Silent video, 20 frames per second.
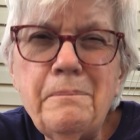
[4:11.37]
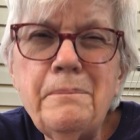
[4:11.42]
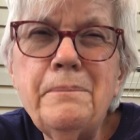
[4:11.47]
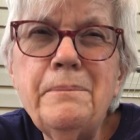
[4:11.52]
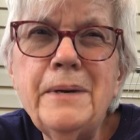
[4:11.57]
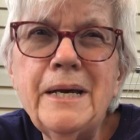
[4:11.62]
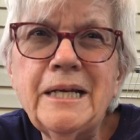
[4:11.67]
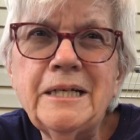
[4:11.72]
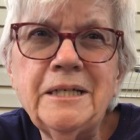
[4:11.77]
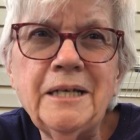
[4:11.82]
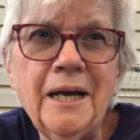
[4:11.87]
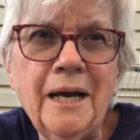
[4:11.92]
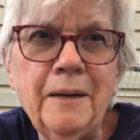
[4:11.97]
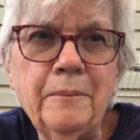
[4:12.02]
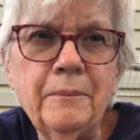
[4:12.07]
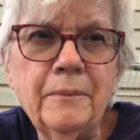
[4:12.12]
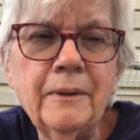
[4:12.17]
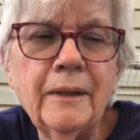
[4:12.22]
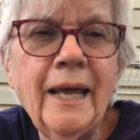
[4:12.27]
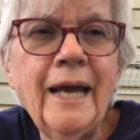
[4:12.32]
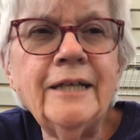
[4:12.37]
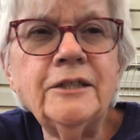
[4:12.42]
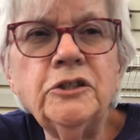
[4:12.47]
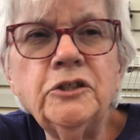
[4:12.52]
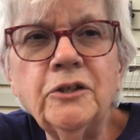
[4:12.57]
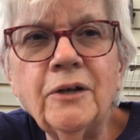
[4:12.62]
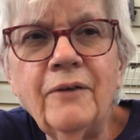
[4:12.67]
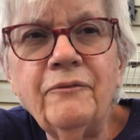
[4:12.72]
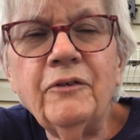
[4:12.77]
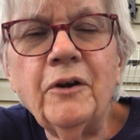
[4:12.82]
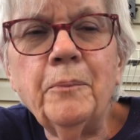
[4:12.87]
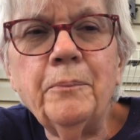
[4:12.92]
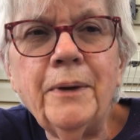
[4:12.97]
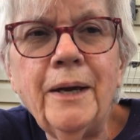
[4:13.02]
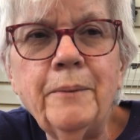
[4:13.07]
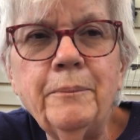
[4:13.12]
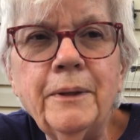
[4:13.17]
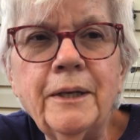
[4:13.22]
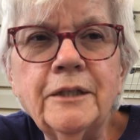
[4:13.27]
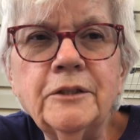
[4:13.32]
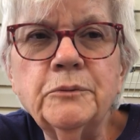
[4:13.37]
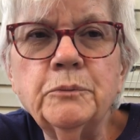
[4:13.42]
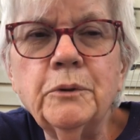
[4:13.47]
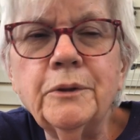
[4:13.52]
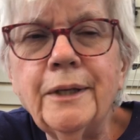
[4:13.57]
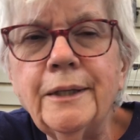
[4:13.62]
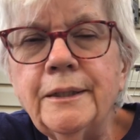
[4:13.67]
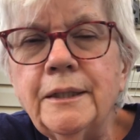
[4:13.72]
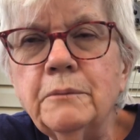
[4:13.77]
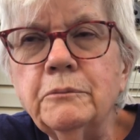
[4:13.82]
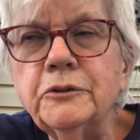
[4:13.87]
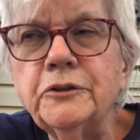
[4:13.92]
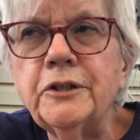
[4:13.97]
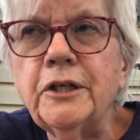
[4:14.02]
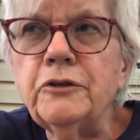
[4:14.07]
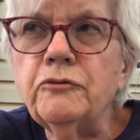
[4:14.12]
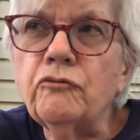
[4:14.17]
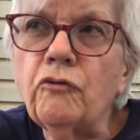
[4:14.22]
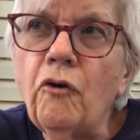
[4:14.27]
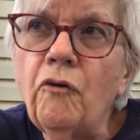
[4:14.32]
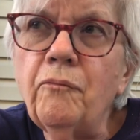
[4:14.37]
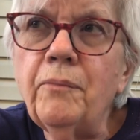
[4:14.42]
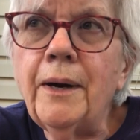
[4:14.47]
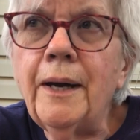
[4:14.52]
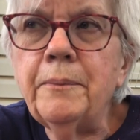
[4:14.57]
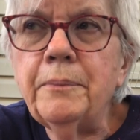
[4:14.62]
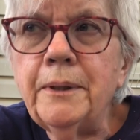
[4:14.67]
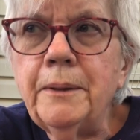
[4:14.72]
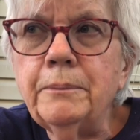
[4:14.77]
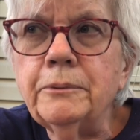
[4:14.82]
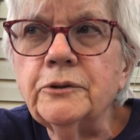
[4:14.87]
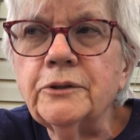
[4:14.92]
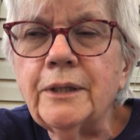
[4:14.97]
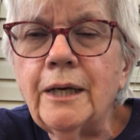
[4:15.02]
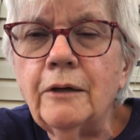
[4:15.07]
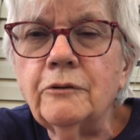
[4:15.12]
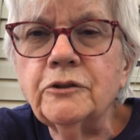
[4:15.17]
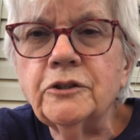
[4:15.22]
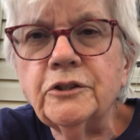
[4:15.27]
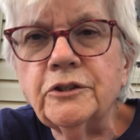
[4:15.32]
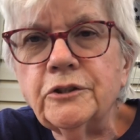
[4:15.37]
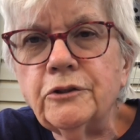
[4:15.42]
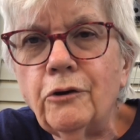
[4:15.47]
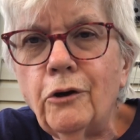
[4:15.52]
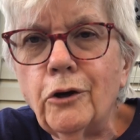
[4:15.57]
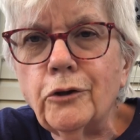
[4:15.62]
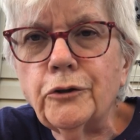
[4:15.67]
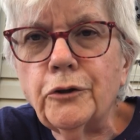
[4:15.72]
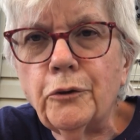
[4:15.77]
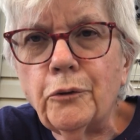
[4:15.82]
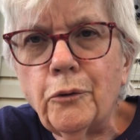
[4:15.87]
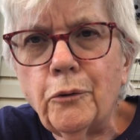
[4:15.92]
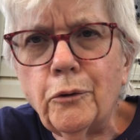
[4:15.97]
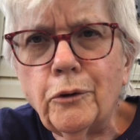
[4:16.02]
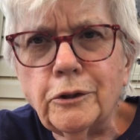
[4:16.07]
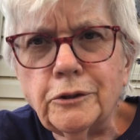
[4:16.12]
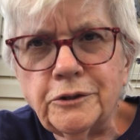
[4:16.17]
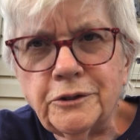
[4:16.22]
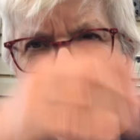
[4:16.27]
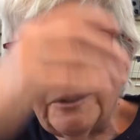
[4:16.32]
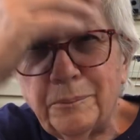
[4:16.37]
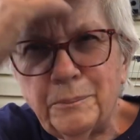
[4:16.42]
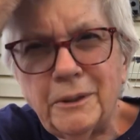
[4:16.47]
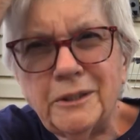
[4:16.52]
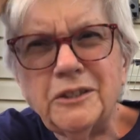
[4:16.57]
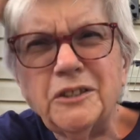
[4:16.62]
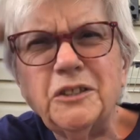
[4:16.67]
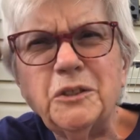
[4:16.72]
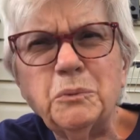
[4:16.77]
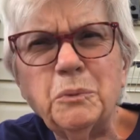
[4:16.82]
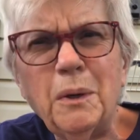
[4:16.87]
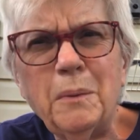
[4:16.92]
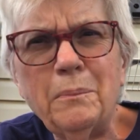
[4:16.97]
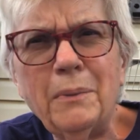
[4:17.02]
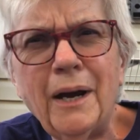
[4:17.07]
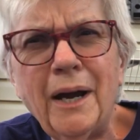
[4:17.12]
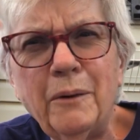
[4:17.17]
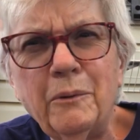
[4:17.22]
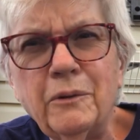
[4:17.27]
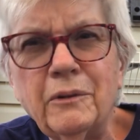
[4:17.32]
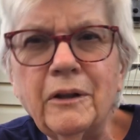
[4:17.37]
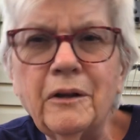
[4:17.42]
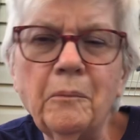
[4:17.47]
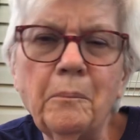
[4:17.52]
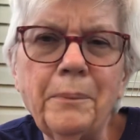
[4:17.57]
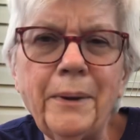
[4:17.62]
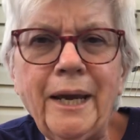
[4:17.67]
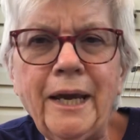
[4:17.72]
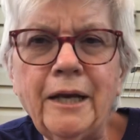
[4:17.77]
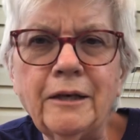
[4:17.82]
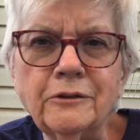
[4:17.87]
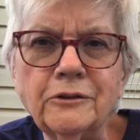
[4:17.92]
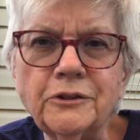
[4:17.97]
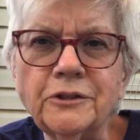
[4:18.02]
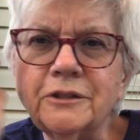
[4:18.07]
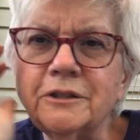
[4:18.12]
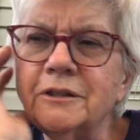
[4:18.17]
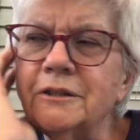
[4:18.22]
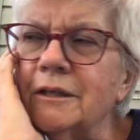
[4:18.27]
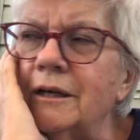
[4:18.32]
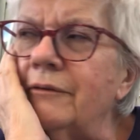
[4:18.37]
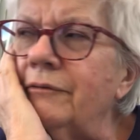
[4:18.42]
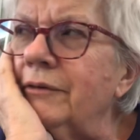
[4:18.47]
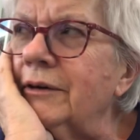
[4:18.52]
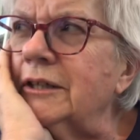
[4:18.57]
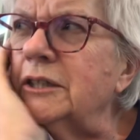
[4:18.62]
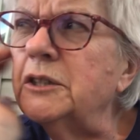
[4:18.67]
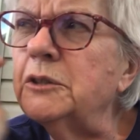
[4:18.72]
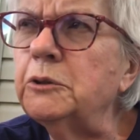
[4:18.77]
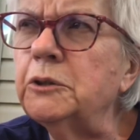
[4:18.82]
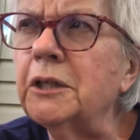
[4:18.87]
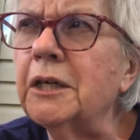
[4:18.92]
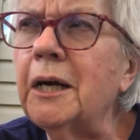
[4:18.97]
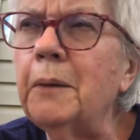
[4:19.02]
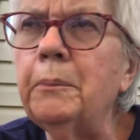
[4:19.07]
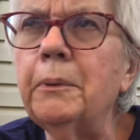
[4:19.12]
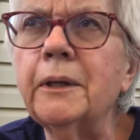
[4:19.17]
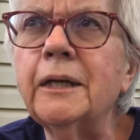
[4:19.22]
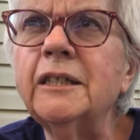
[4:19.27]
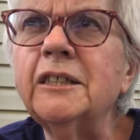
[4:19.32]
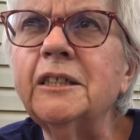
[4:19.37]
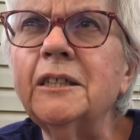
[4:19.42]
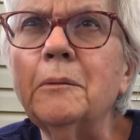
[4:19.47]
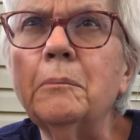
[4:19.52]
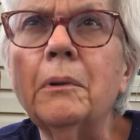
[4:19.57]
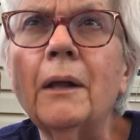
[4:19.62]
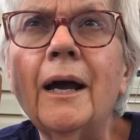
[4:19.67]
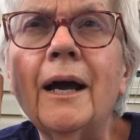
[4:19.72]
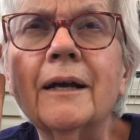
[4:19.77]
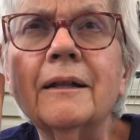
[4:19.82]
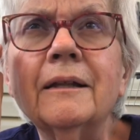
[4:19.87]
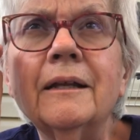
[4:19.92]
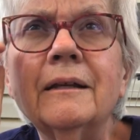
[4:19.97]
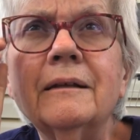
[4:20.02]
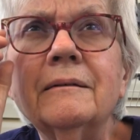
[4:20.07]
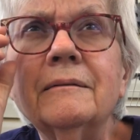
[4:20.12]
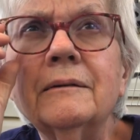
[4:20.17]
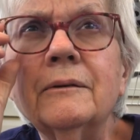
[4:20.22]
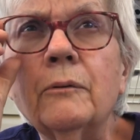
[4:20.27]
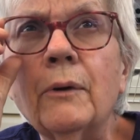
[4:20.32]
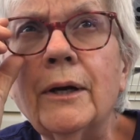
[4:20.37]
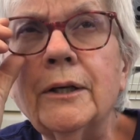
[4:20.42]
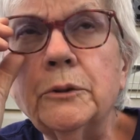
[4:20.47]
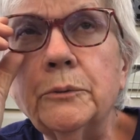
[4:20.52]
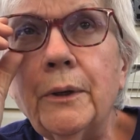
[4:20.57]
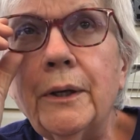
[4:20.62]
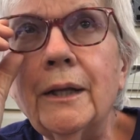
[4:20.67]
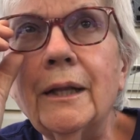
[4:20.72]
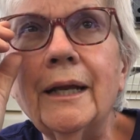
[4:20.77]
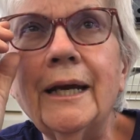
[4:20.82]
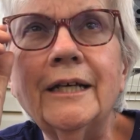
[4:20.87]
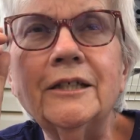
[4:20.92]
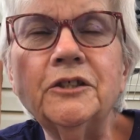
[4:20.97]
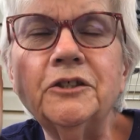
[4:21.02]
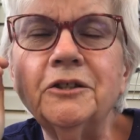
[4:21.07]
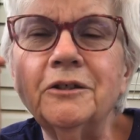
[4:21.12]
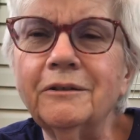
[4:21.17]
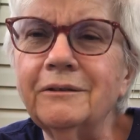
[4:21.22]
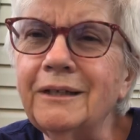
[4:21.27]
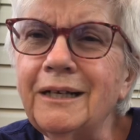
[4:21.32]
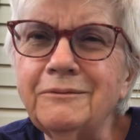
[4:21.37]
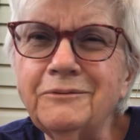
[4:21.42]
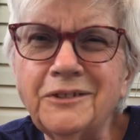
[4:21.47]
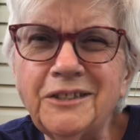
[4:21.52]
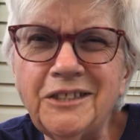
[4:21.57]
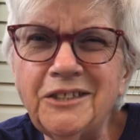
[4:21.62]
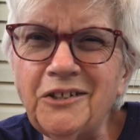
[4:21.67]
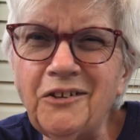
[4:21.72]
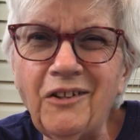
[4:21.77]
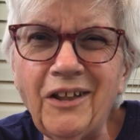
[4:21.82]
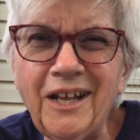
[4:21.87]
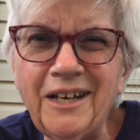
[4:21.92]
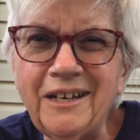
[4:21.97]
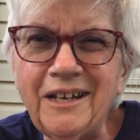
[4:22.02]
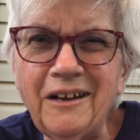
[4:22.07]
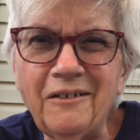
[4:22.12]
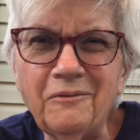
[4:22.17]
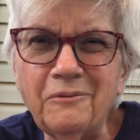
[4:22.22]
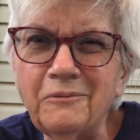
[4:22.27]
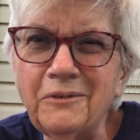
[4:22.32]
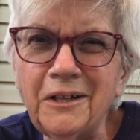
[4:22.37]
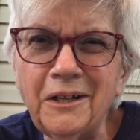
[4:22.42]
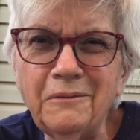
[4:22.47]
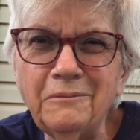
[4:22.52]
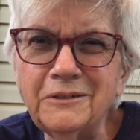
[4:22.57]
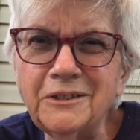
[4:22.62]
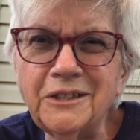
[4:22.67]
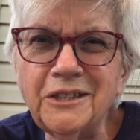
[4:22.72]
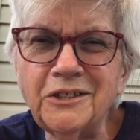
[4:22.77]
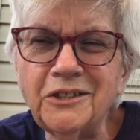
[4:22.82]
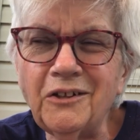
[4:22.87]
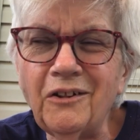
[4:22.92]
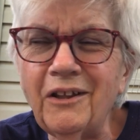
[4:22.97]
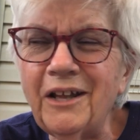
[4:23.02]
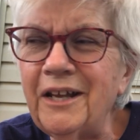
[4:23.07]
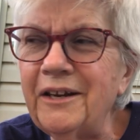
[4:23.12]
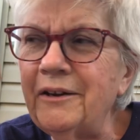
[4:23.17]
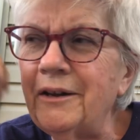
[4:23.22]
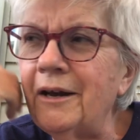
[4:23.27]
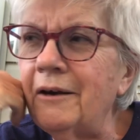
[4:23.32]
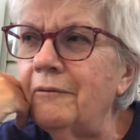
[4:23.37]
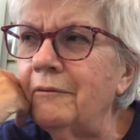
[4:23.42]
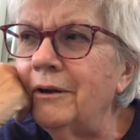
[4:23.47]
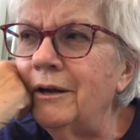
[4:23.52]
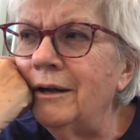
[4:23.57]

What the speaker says: Big time. Last year, I felt bad because what they did was they drove by people's houses and honked their horns. The buses went by with little banners and stuff because there was a couple kids on the block that graduated last year. It was such a letdown. Really, it was such a letdown.